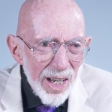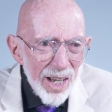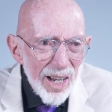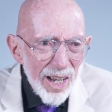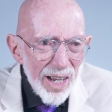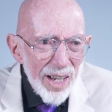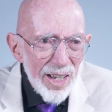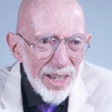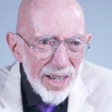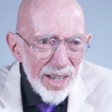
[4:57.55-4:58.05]

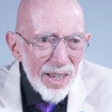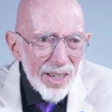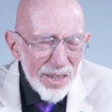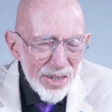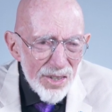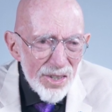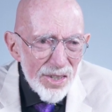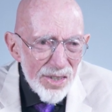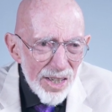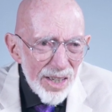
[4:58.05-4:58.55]
uh,
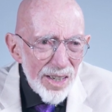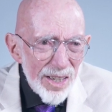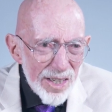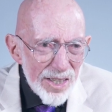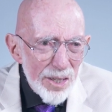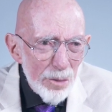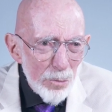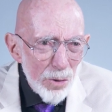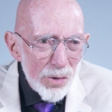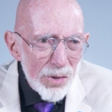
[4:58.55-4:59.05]
is,
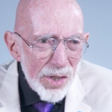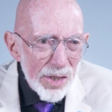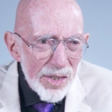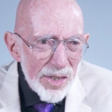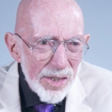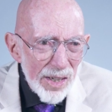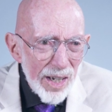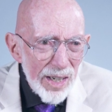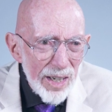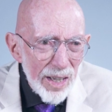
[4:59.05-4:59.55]
is the most
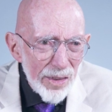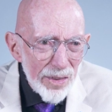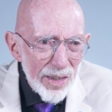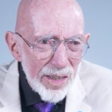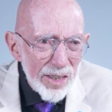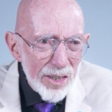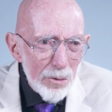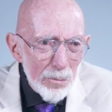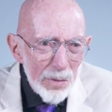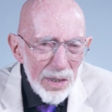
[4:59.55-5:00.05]
exciting
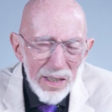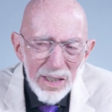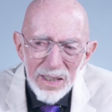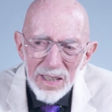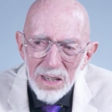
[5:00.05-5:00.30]
thing to me.